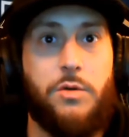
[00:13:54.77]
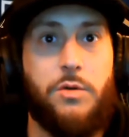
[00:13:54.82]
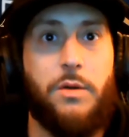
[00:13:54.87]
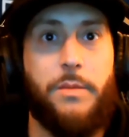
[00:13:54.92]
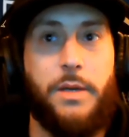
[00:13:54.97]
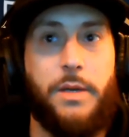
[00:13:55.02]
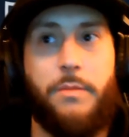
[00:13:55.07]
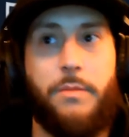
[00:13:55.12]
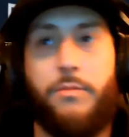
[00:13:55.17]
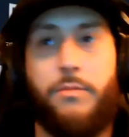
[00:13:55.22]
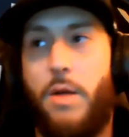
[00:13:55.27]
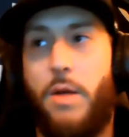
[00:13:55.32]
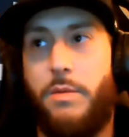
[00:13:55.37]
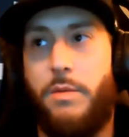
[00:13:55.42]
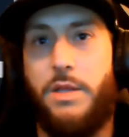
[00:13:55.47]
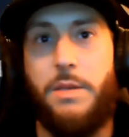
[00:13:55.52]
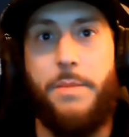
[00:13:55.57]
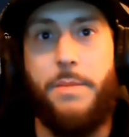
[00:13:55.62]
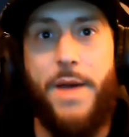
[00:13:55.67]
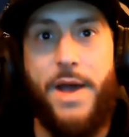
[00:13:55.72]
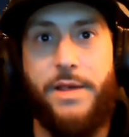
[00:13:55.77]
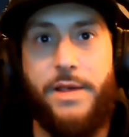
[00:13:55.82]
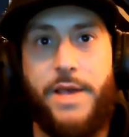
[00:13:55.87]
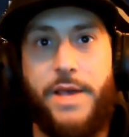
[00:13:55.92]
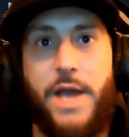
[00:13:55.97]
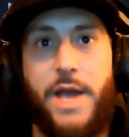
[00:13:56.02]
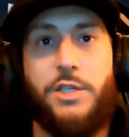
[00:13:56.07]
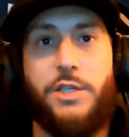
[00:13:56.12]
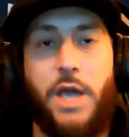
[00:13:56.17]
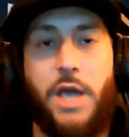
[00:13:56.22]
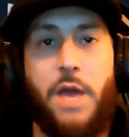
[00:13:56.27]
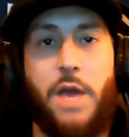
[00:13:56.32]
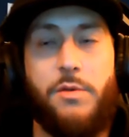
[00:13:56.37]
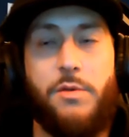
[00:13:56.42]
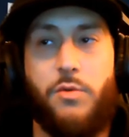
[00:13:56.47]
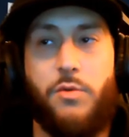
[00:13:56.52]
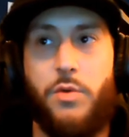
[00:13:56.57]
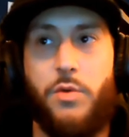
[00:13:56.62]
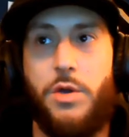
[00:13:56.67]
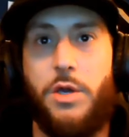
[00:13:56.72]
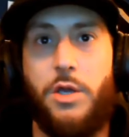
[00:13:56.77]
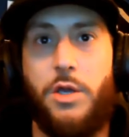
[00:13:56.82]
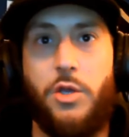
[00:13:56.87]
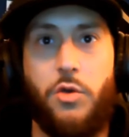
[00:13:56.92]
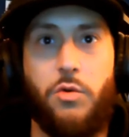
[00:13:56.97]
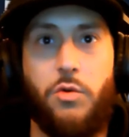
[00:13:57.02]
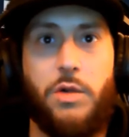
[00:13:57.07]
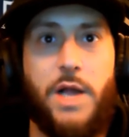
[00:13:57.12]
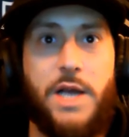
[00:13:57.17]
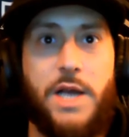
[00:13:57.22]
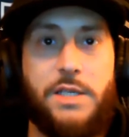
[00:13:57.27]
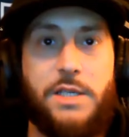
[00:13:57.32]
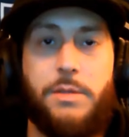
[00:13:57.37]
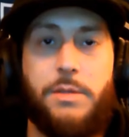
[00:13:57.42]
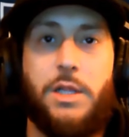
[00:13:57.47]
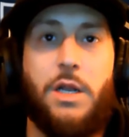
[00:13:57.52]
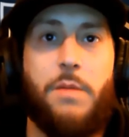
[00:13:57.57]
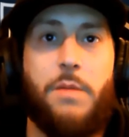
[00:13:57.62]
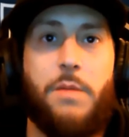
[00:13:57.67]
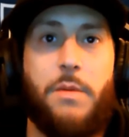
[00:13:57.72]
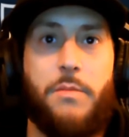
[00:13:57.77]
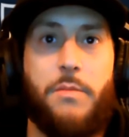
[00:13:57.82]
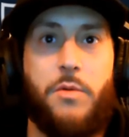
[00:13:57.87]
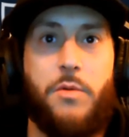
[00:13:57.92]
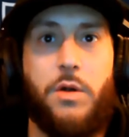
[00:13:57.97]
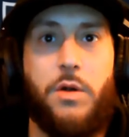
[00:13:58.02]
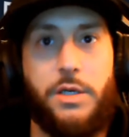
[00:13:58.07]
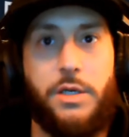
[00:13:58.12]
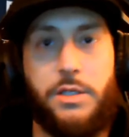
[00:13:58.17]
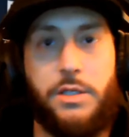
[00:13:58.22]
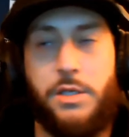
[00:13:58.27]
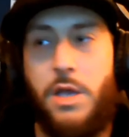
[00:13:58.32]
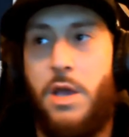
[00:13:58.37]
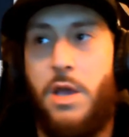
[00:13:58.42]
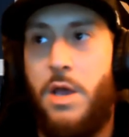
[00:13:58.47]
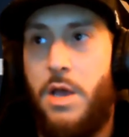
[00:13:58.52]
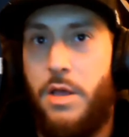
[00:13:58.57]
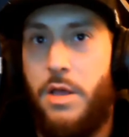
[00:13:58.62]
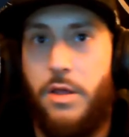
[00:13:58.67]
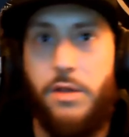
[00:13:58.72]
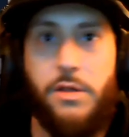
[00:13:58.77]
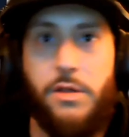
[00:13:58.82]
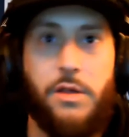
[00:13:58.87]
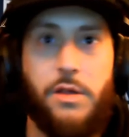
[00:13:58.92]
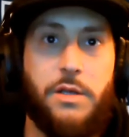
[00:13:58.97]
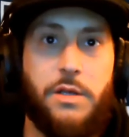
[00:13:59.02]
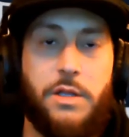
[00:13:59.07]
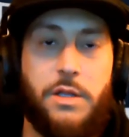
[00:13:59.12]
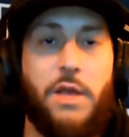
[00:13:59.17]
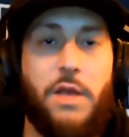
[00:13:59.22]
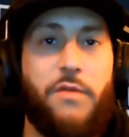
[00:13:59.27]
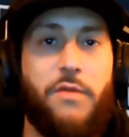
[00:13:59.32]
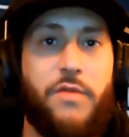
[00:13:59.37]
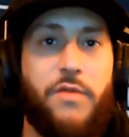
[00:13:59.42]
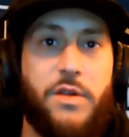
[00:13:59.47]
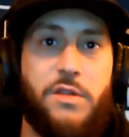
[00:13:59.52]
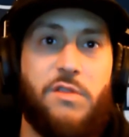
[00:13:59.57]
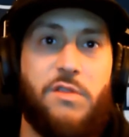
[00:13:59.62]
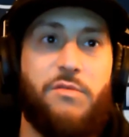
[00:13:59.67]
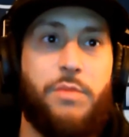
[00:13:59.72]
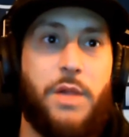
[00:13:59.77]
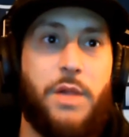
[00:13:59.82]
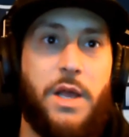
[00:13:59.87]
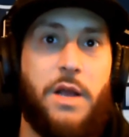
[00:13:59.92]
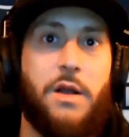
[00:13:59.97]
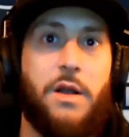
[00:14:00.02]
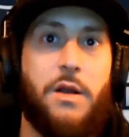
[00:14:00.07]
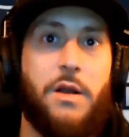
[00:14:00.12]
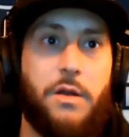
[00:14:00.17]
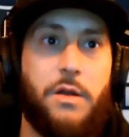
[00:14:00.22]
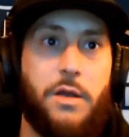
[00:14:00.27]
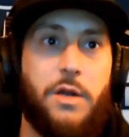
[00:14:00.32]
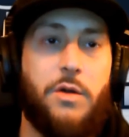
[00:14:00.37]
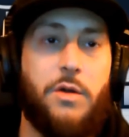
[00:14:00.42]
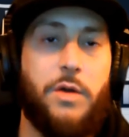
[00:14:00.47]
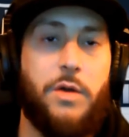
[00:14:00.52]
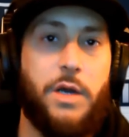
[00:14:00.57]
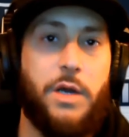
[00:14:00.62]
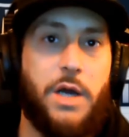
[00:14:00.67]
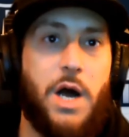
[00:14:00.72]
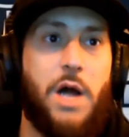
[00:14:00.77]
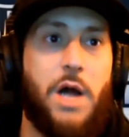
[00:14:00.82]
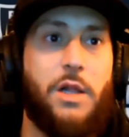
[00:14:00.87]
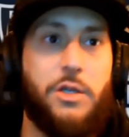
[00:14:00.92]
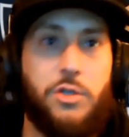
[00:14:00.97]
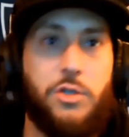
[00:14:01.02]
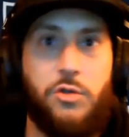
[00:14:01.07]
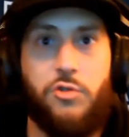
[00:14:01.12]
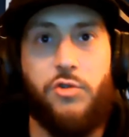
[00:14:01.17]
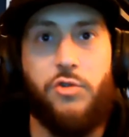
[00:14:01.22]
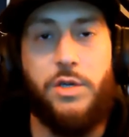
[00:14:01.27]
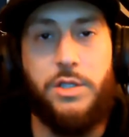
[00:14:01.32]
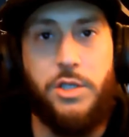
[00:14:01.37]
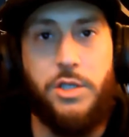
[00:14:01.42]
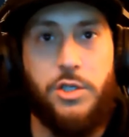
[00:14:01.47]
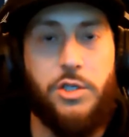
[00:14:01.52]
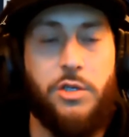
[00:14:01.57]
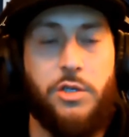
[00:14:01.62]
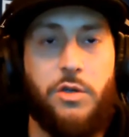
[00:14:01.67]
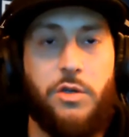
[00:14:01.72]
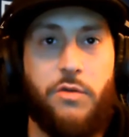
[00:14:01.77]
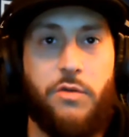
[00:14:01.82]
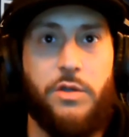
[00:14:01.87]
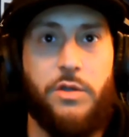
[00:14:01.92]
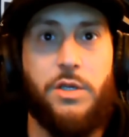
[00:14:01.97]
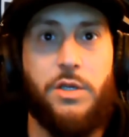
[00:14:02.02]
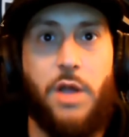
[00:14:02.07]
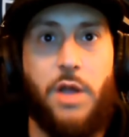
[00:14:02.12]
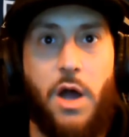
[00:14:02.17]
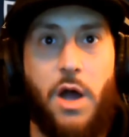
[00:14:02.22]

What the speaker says: I mean, probably the pass catching game is where you can utilize him a little bit more, because this is a defensive player, in college, who transitioned over into the